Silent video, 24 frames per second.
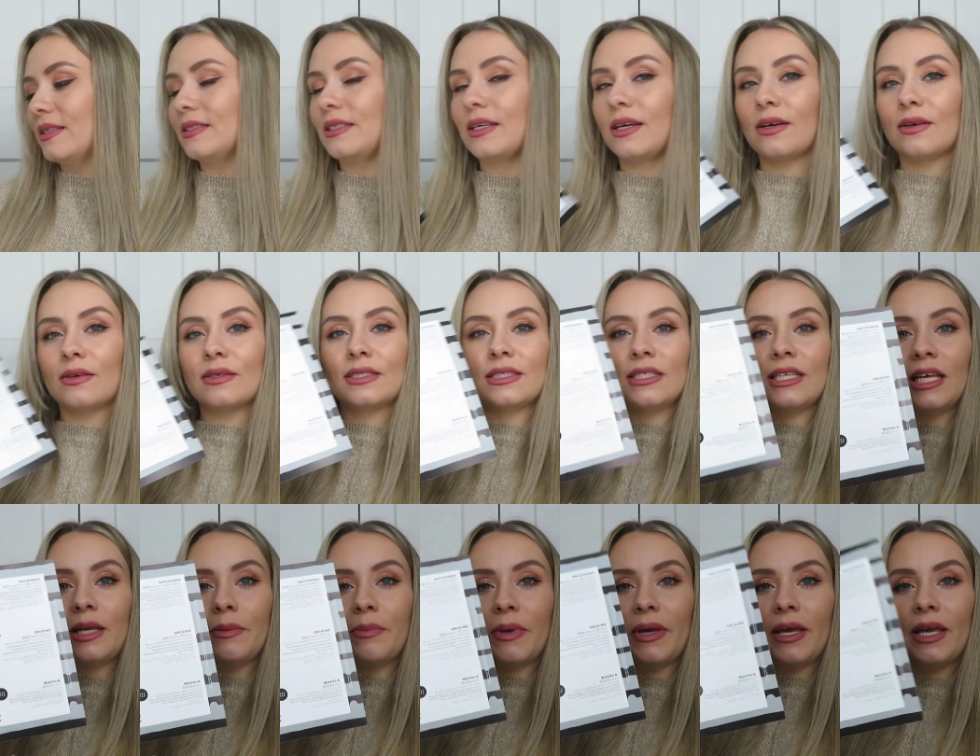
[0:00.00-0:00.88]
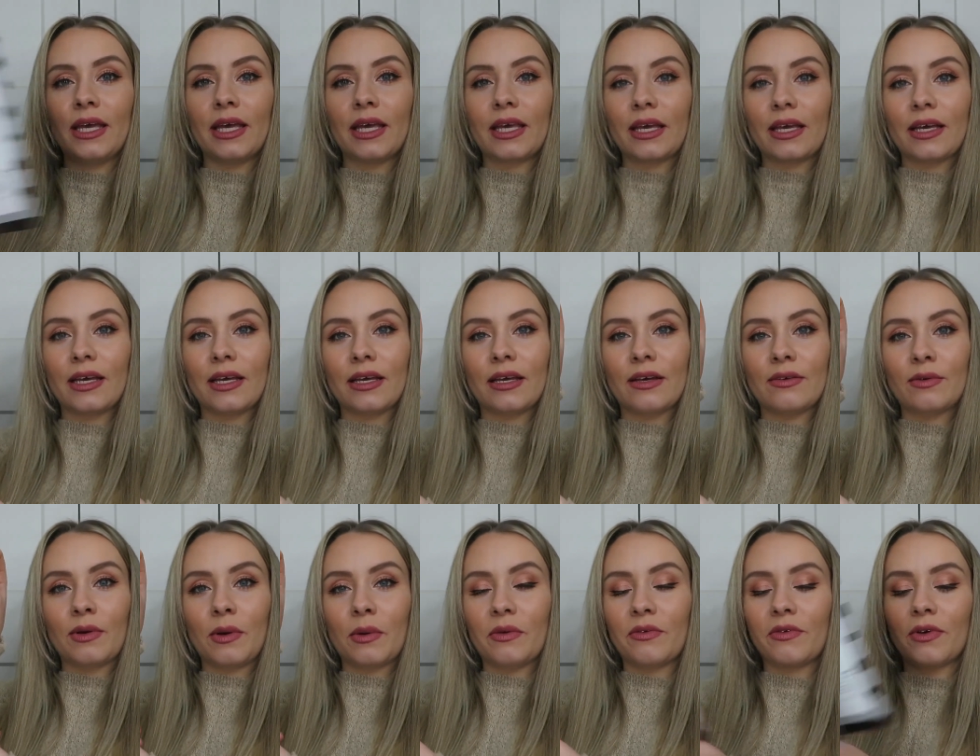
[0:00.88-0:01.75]
So sneak peek
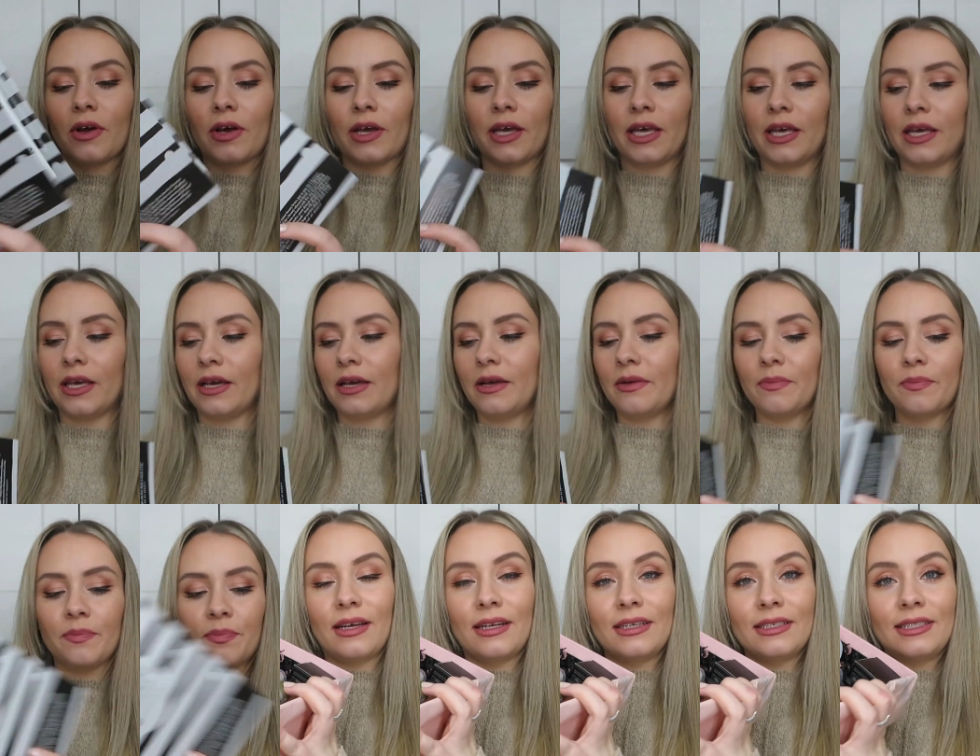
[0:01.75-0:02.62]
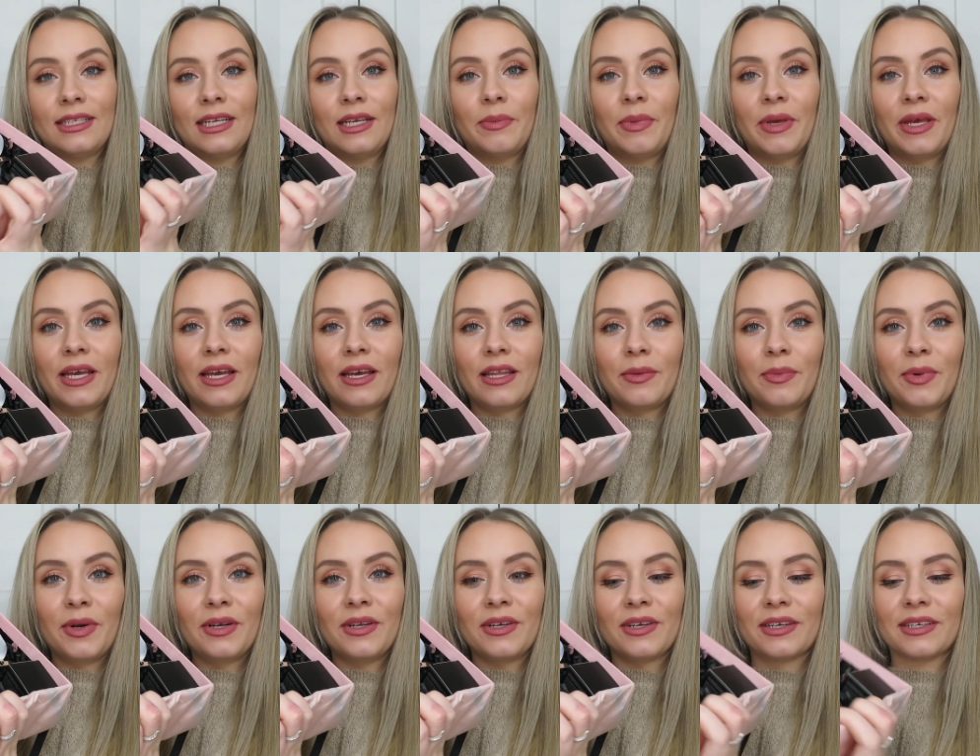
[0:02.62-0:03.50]
of what we've got here and a sneak peek at the
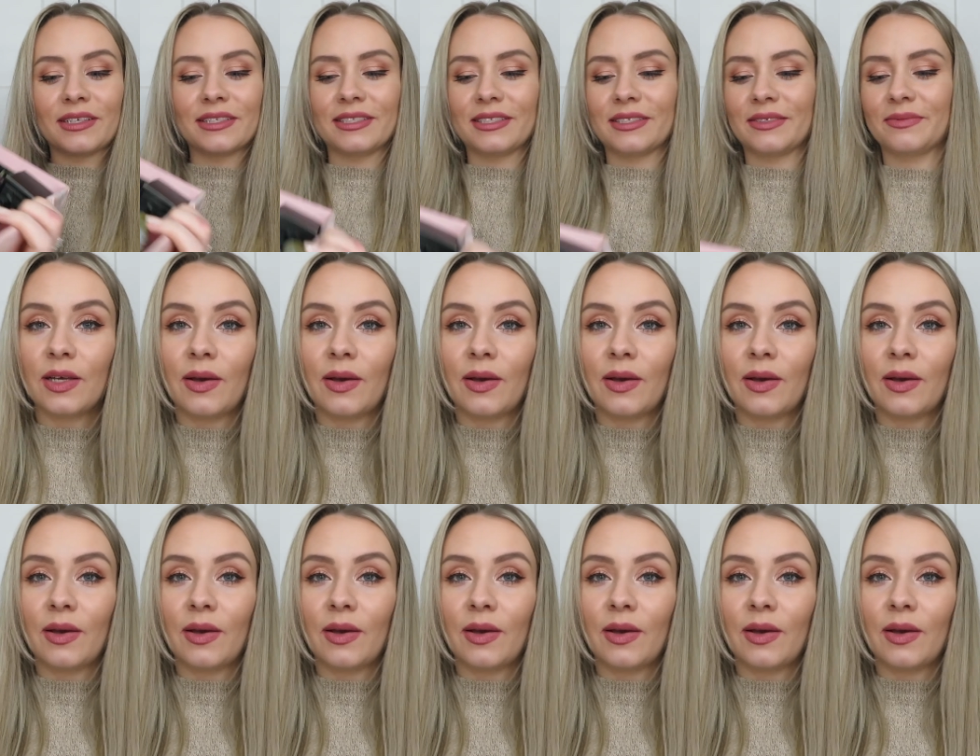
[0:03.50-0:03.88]
products.